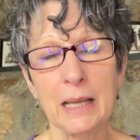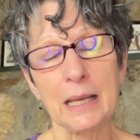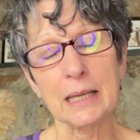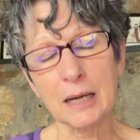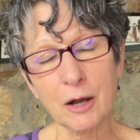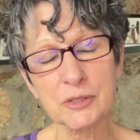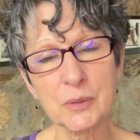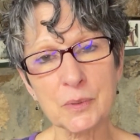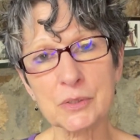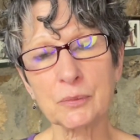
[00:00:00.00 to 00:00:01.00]
It also
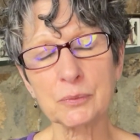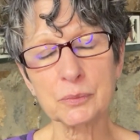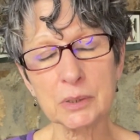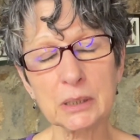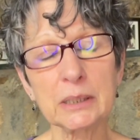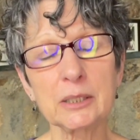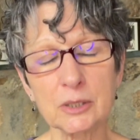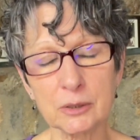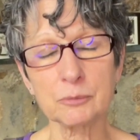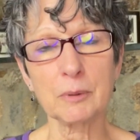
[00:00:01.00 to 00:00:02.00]
is a really
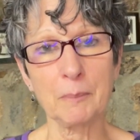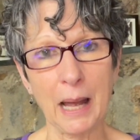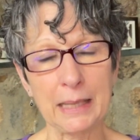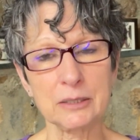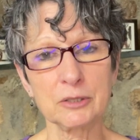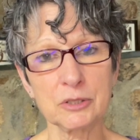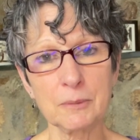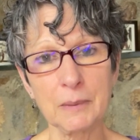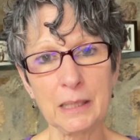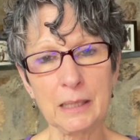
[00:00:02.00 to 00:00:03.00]
good reminder to
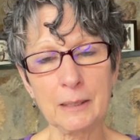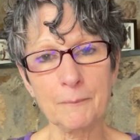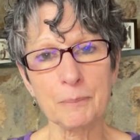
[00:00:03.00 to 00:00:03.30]
me